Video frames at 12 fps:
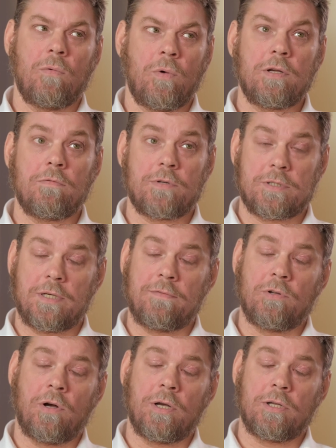when you've
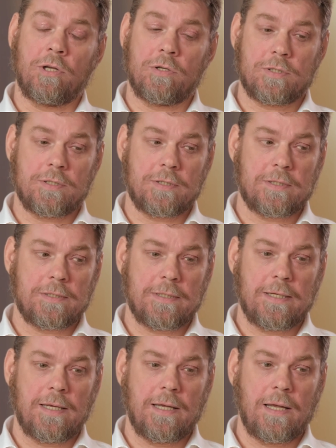received diagnosis,